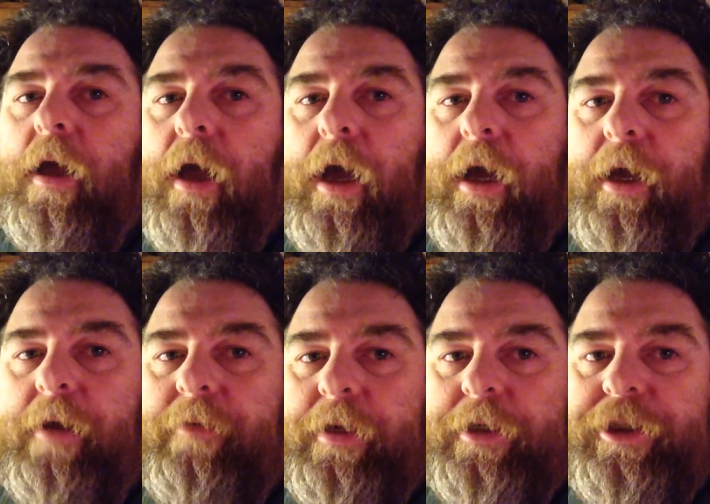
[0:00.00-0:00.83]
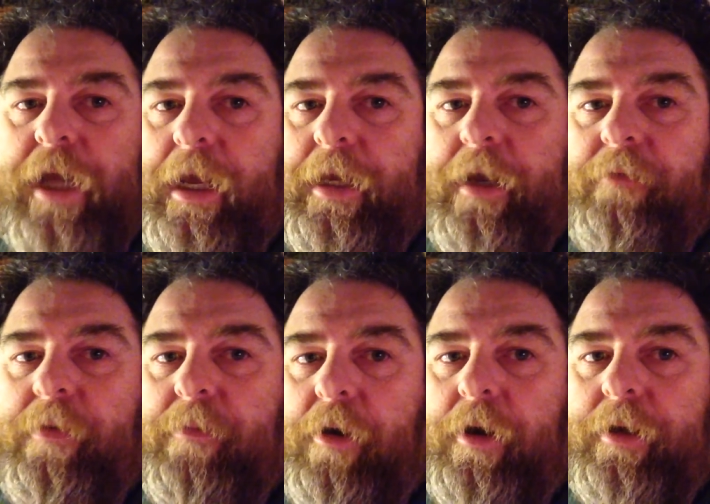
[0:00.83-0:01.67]
I have a shake
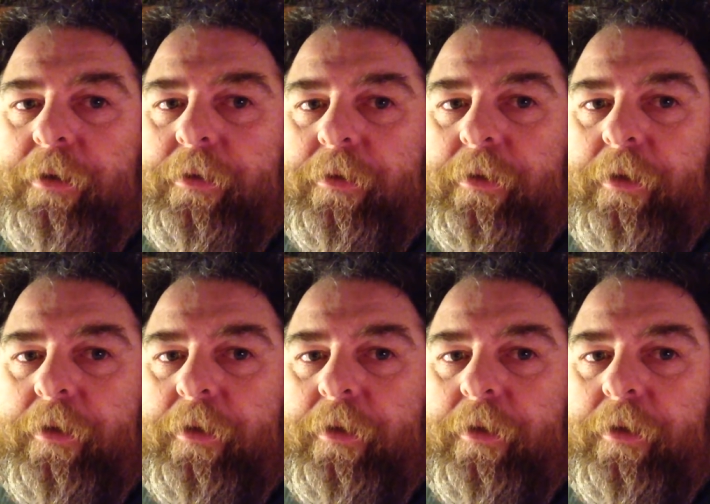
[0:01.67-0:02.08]
every morning,